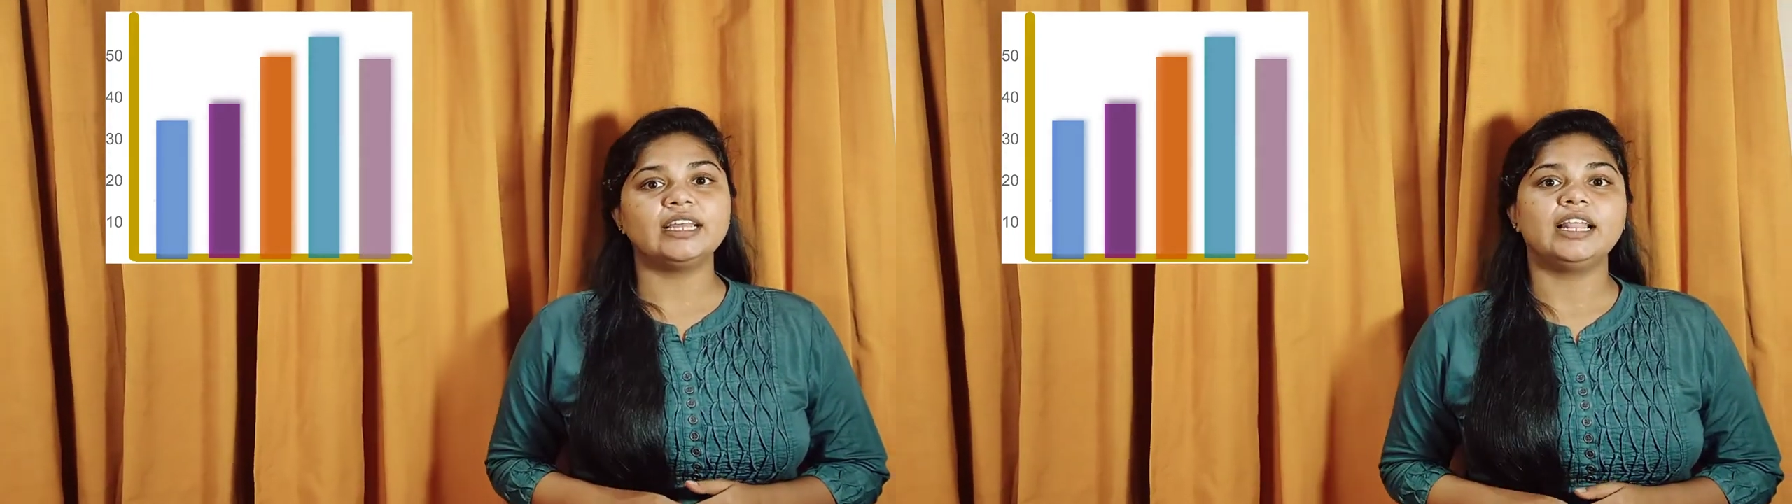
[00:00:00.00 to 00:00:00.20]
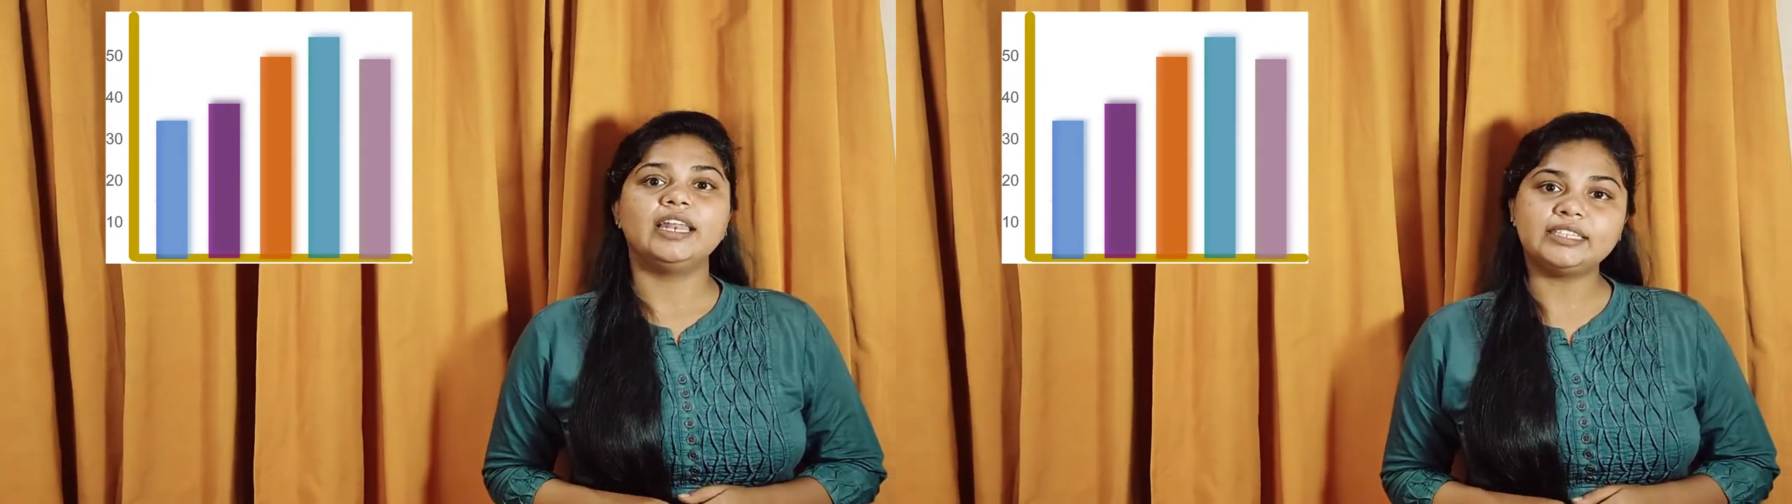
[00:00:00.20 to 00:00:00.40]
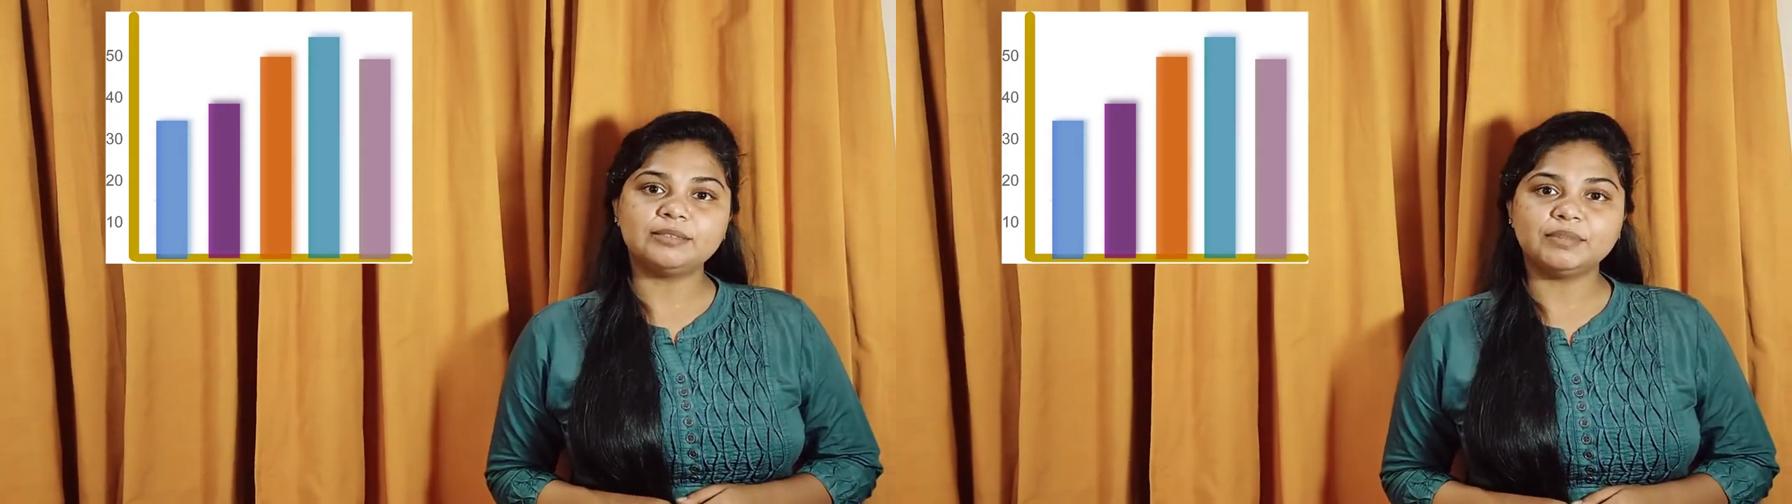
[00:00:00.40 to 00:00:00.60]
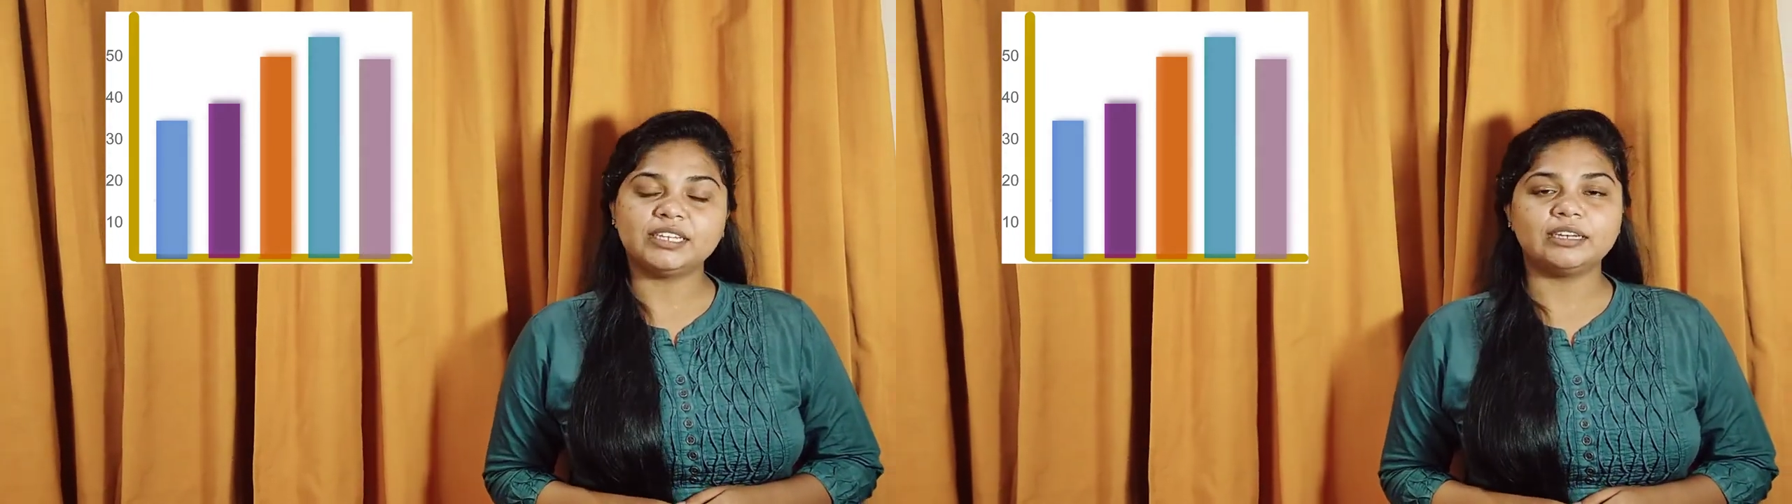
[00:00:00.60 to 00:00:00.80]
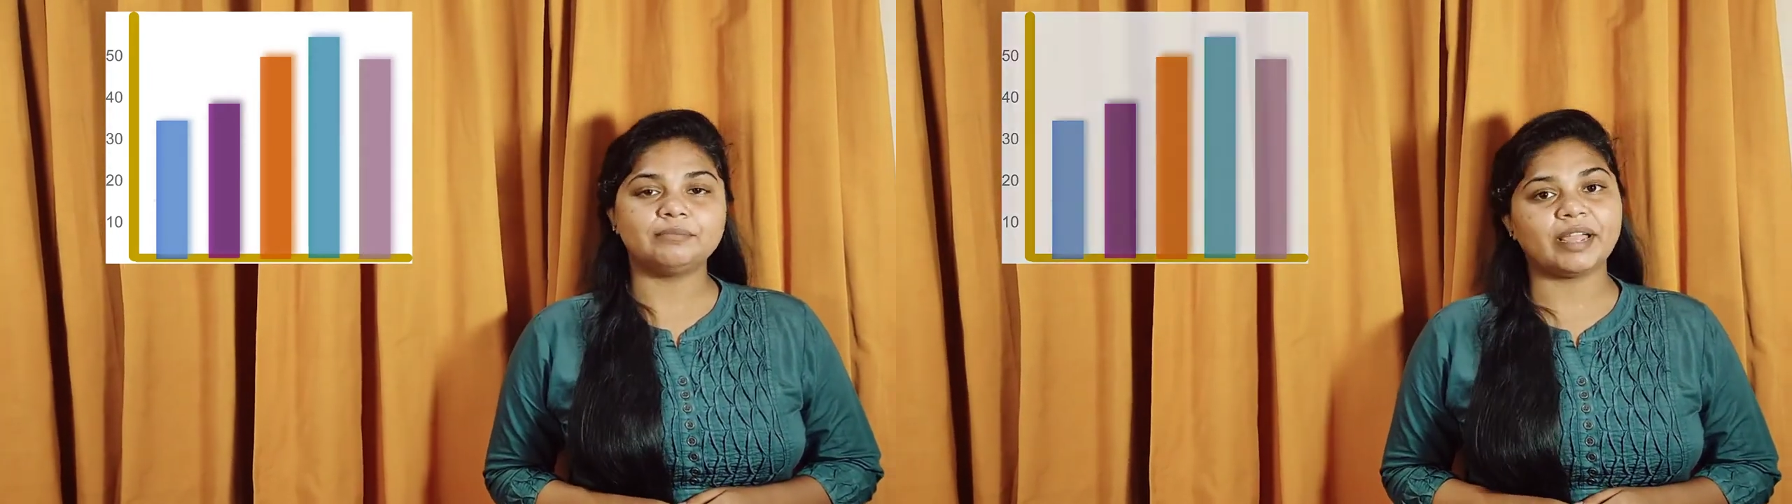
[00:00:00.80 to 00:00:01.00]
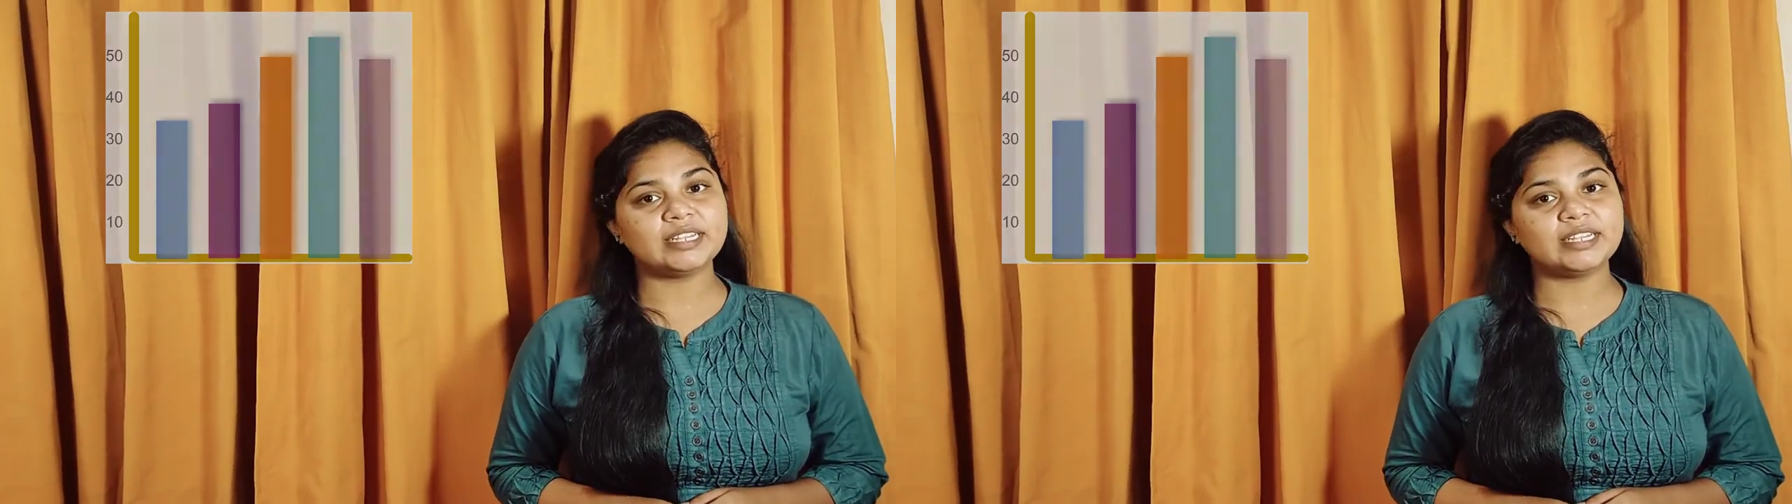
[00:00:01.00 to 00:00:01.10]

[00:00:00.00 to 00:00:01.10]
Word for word: let's meet in my